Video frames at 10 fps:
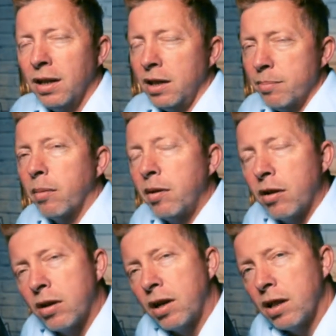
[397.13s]
you're probably
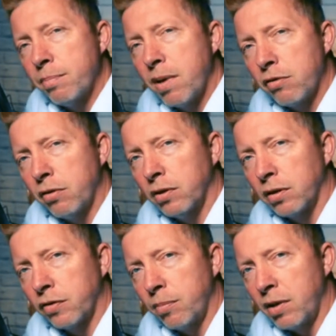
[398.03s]
not going to get the best
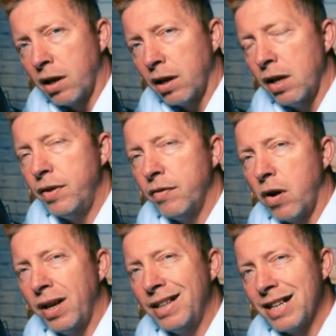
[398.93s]
results from that. If you've
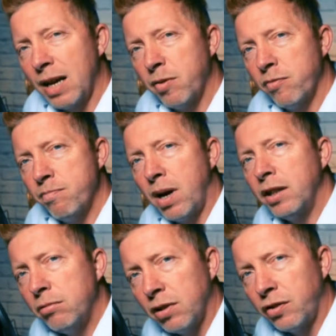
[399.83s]
got any type of
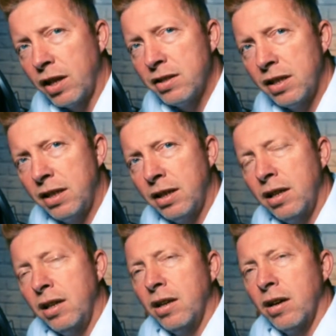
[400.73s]
manual setting
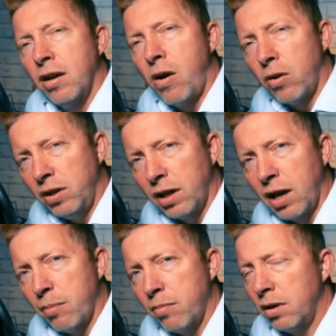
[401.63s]
on your
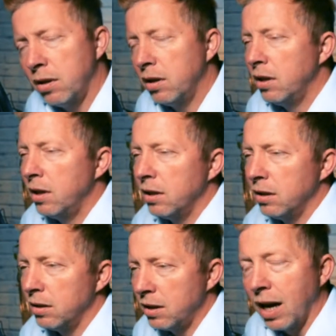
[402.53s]
camera,
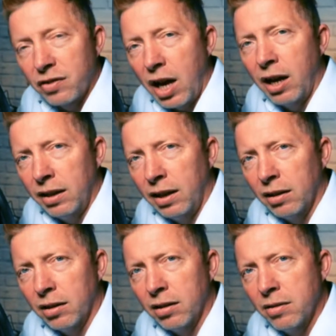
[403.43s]
that's
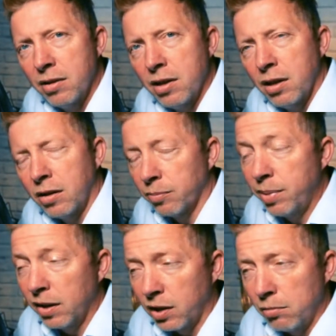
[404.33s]
ideal, because
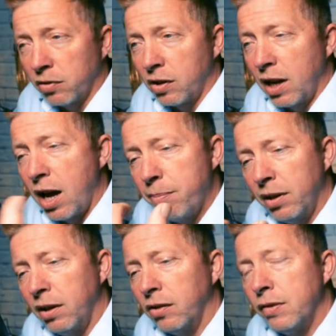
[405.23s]
basically what's going to
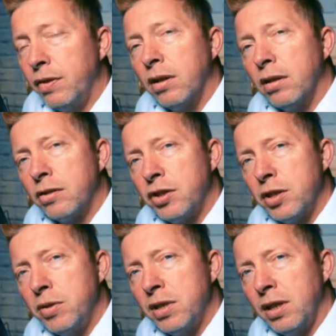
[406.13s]
happen is, if you're
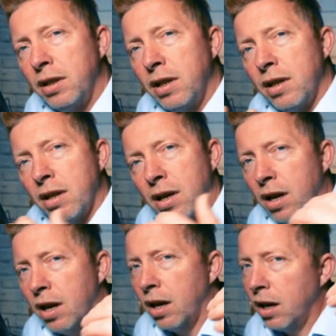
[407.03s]
shooting
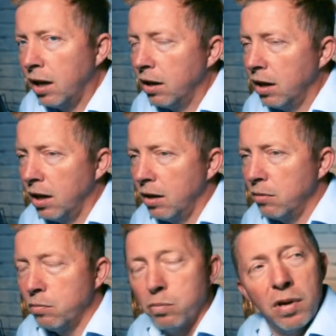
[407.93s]
a
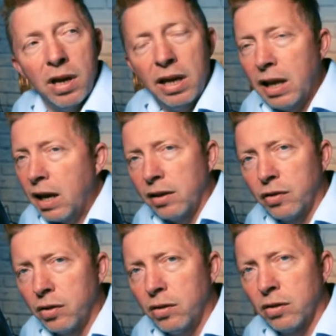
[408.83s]
light
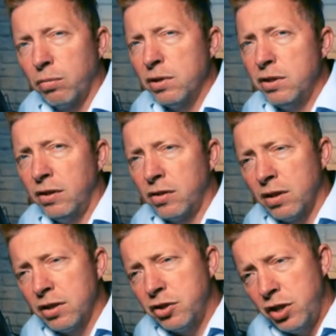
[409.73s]
source which is going
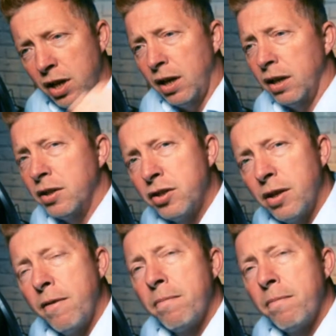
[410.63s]
to change